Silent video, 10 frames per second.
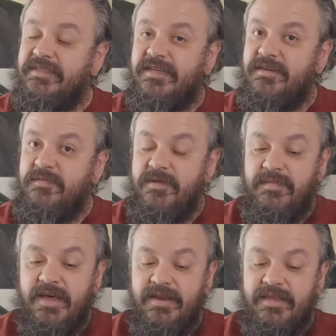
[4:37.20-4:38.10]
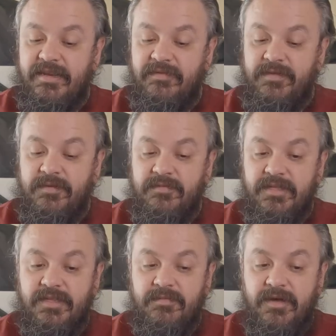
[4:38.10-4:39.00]
That sounded pretty bad. It definitely
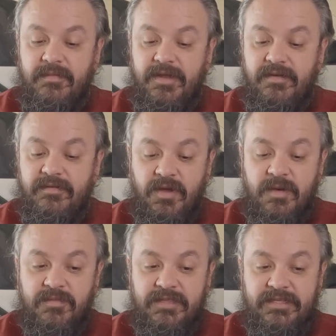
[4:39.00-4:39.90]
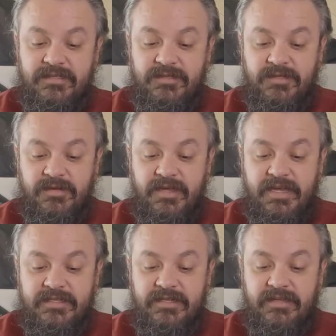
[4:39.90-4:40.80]
completely bottomed out. A couple things to show you
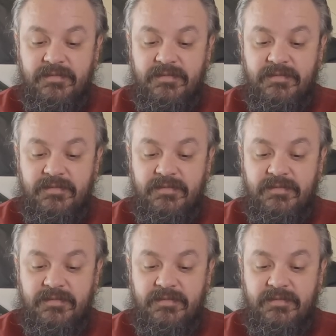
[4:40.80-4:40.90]
guys here.